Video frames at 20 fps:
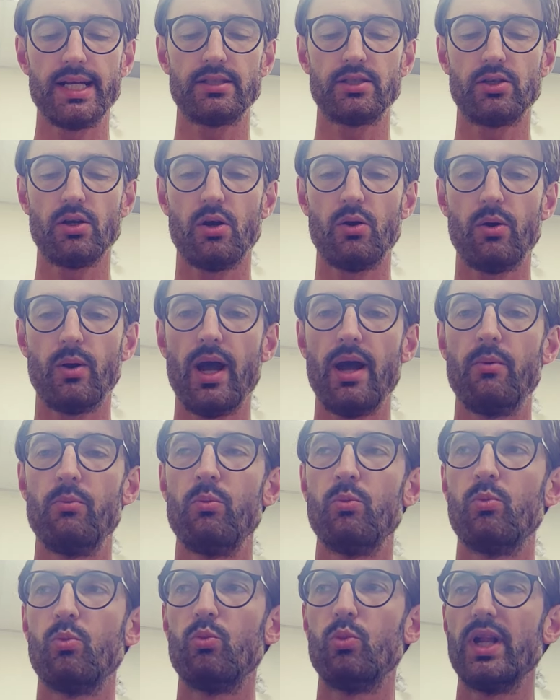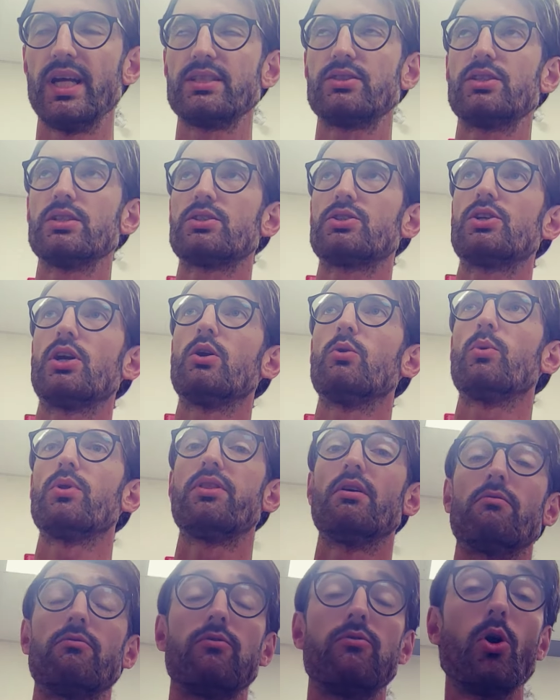So, and let's just start with
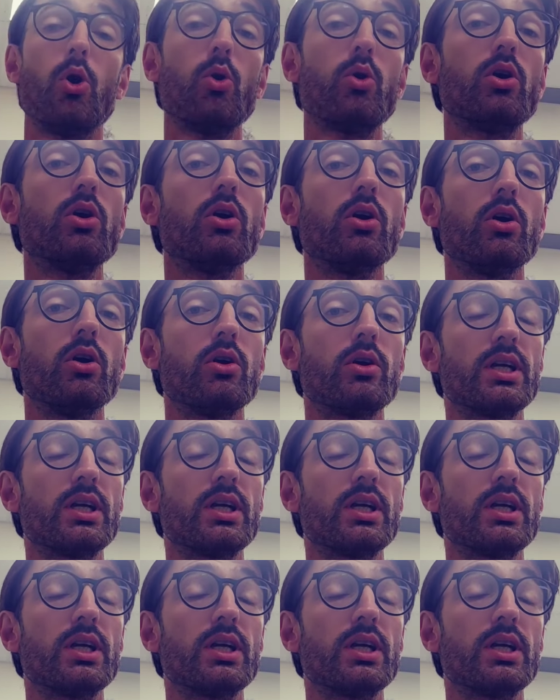the vocal,